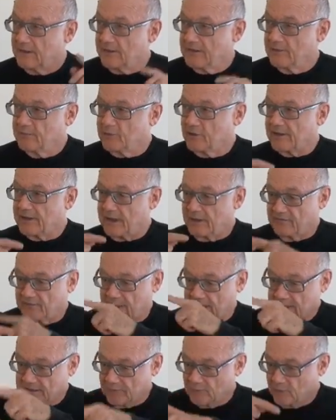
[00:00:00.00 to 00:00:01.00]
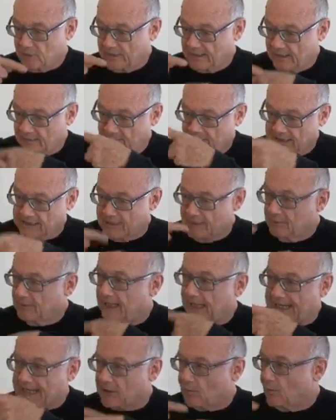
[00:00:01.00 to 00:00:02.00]
the more they fight, the more they become
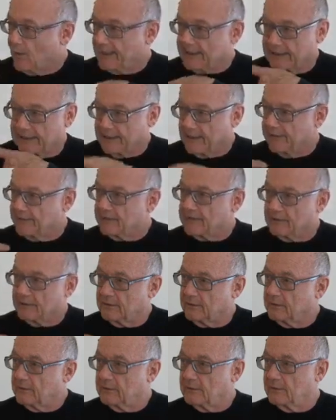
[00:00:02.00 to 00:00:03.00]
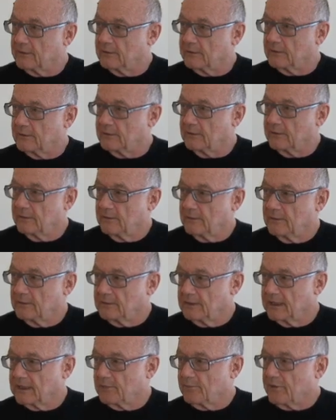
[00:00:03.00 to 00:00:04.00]
like one another,
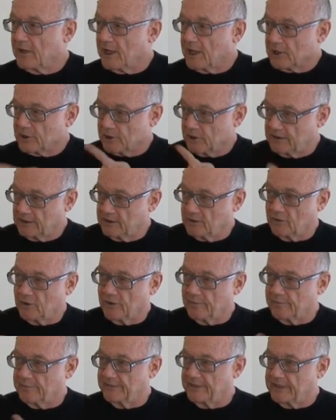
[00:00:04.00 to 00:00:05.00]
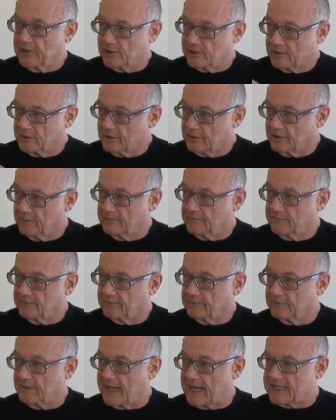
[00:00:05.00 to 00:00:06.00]
like a partial incorporation of
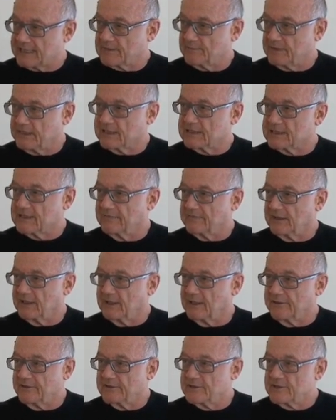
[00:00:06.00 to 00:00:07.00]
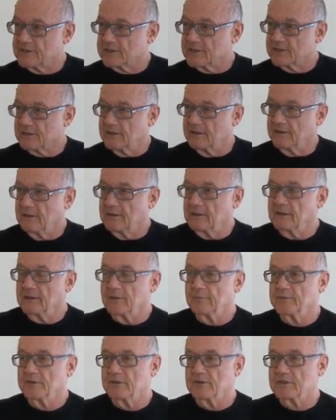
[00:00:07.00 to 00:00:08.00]
aspects of the other's
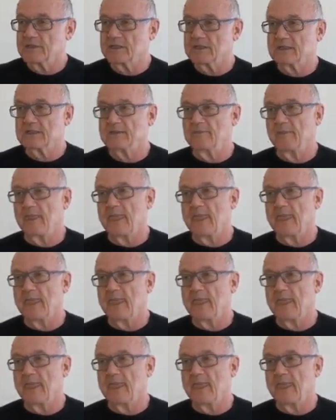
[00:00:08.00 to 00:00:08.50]
approaches.